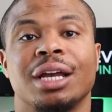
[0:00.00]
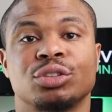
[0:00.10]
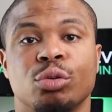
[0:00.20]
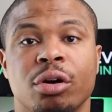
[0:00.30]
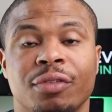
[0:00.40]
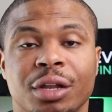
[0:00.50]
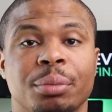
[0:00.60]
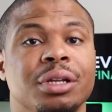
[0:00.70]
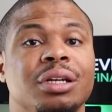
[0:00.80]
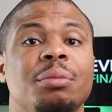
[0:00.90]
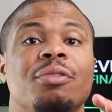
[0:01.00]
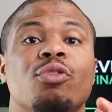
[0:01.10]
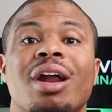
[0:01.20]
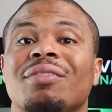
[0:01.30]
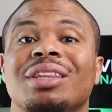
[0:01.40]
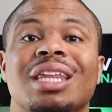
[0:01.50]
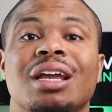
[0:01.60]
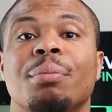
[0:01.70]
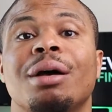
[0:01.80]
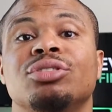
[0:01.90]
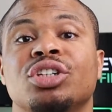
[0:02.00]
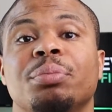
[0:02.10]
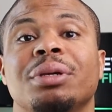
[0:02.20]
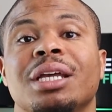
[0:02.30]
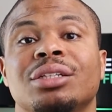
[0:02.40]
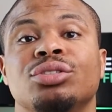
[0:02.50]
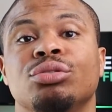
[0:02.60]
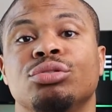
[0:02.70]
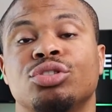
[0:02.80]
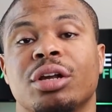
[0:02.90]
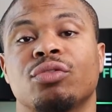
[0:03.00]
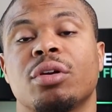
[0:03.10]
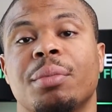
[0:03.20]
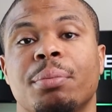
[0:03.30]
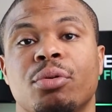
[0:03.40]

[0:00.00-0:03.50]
actual availability before I even think about jumping into transferring my